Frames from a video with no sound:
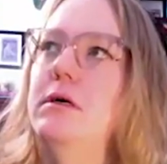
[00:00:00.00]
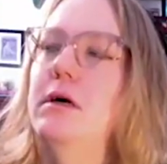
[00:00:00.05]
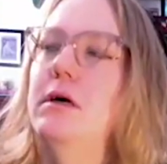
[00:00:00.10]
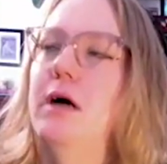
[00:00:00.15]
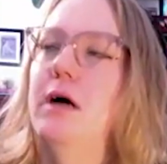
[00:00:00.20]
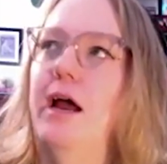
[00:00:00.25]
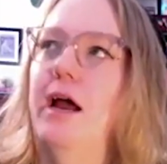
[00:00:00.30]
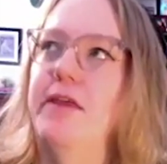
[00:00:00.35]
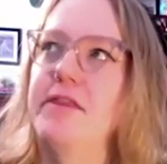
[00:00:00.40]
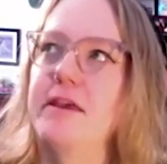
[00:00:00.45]

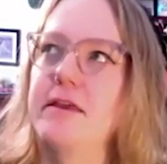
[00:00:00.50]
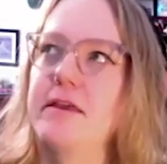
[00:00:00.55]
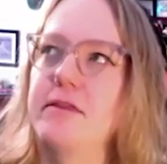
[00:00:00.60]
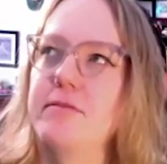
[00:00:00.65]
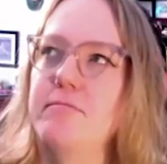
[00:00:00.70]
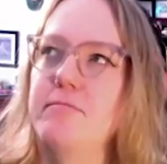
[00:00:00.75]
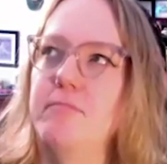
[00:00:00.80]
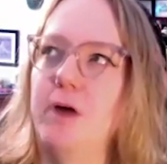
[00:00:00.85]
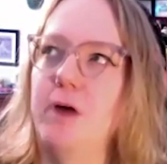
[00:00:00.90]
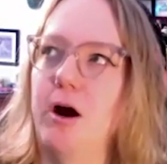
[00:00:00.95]
I think
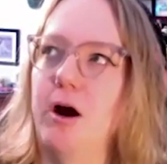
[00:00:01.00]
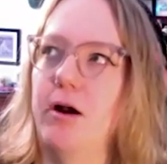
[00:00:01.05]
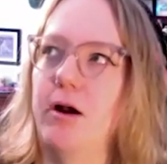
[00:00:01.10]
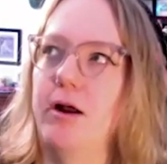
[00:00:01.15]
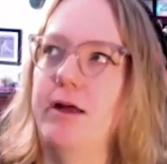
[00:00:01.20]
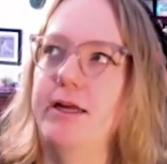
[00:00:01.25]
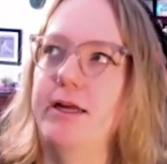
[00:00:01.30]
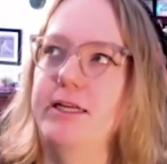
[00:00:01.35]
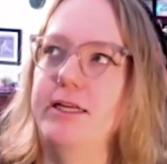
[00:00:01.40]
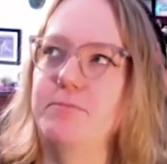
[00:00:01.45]
the
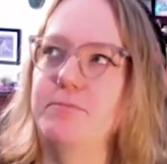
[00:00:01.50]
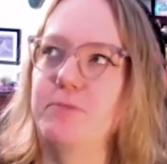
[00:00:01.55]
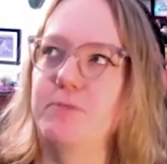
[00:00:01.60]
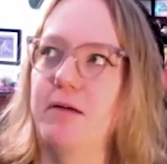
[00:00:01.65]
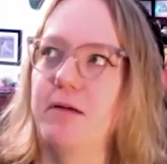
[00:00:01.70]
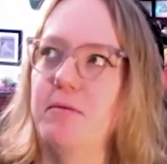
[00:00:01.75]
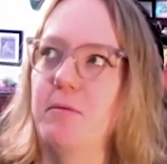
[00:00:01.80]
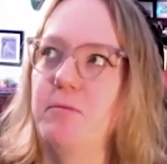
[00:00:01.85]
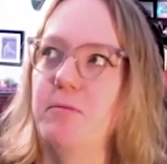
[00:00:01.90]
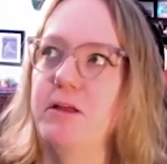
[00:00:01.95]
Mara is
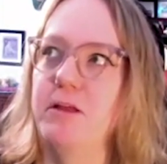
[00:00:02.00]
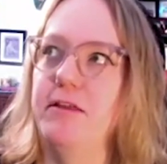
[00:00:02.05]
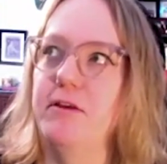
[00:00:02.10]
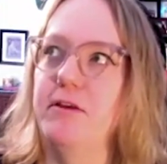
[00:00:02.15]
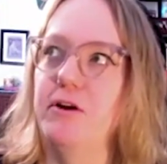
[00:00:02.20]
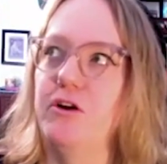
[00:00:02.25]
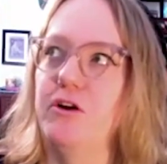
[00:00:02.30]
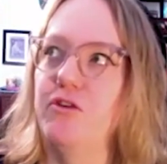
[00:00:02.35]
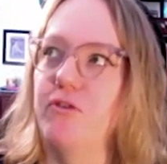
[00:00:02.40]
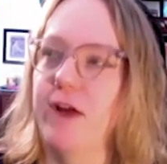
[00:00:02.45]
probably
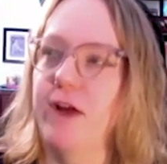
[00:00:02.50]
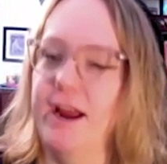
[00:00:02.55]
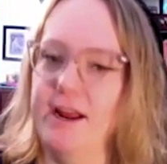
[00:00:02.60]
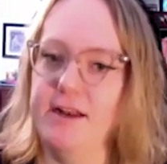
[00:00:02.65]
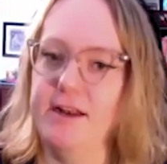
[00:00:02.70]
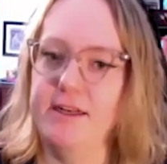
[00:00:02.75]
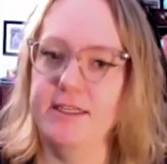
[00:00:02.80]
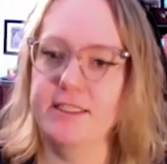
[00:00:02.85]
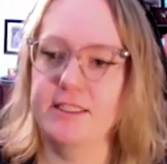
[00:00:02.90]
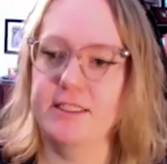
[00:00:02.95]
the
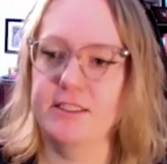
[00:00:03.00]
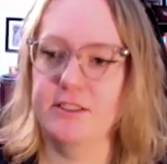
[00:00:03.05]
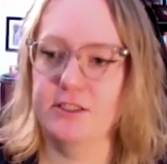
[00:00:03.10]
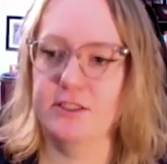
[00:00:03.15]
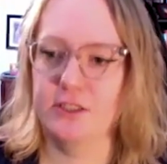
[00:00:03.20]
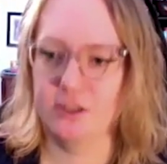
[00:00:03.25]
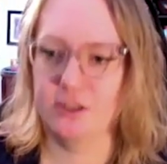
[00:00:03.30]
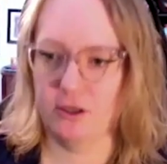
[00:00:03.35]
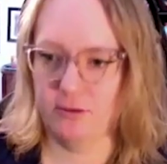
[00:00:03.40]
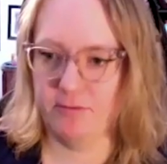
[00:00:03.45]
grandest
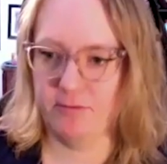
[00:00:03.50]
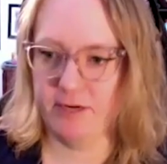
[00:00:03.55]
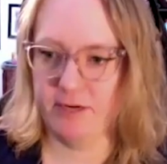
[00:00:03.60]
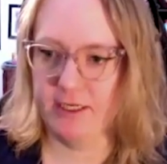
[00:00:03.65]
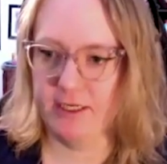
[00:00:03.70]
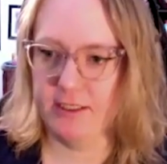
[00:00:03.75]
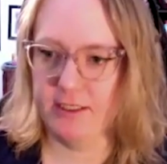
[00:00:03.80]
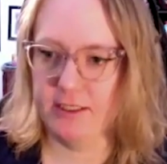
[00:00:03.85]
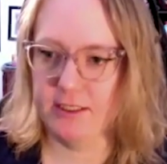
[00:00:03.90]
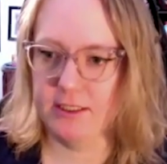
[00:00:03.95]

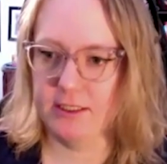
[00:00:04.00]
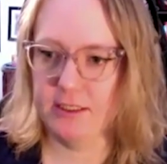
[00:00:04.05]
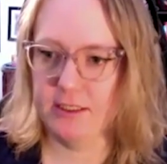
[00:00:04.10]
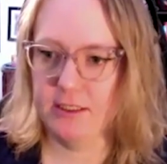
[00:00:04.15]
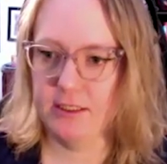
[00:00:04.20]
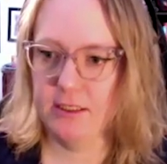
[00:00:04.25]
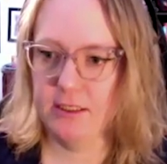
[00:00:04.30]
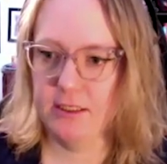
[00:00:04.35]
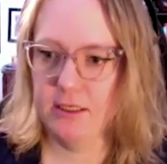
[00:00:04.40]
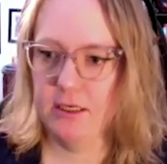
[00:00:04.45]
serpent
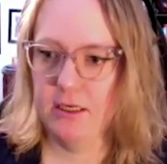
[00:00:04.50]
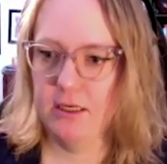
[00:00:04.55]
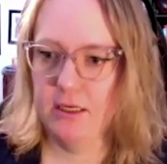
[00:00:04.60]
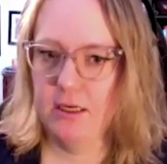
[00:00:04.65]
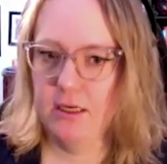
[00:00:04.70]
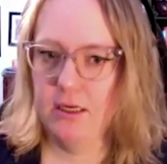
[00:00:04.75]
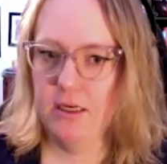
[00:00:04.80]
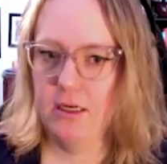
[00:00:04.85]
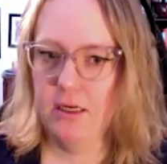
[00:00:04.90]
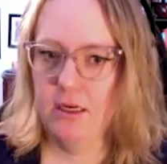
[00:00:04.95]

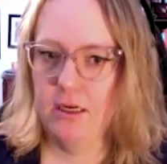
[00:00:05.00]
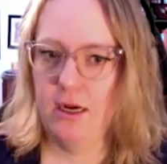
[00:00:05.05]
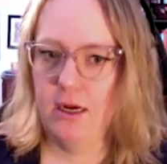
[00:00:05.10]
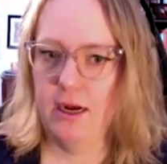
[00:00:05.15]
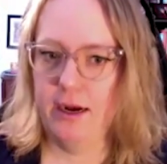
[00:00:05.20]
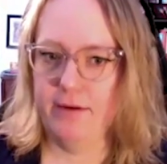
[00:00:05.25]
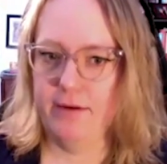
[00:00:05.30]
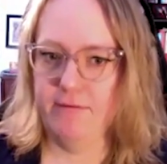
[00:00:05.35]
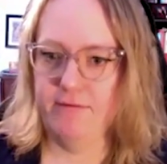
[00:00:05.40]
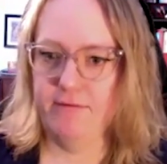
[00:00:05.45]

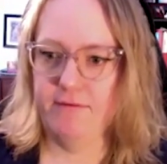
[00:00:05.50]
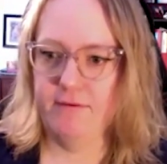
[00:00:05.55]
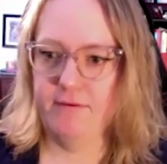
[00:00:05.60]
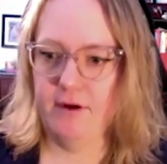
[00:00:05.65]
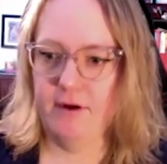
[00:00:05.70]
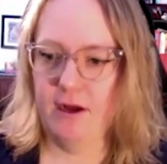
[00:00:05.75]
of,